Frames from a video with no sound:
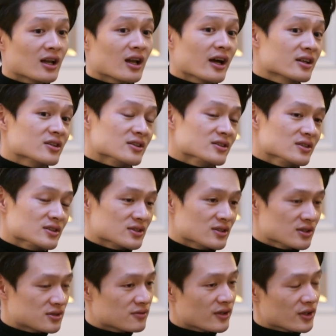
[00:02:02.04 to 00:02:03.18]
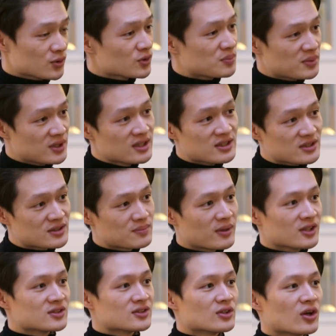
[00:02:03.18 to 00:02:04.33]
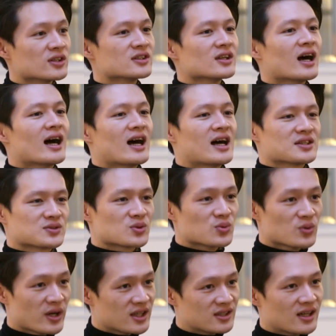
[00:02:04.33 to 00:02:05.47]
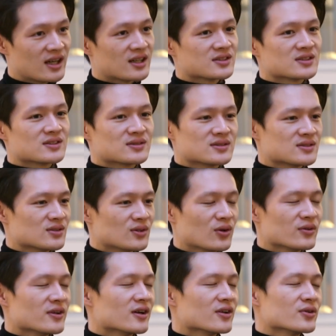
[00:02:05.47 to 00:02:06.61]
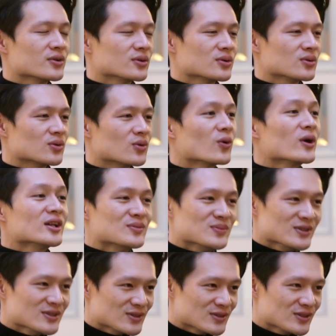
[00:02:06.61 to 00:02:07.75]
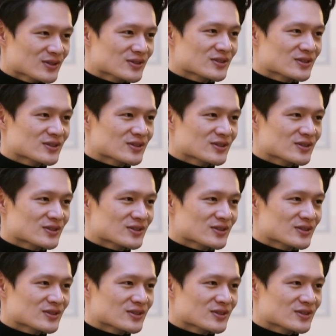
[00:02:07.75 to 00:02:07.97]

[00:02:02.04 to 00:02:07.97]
like it. It's a very good piece, but not as great as all the other great pieces.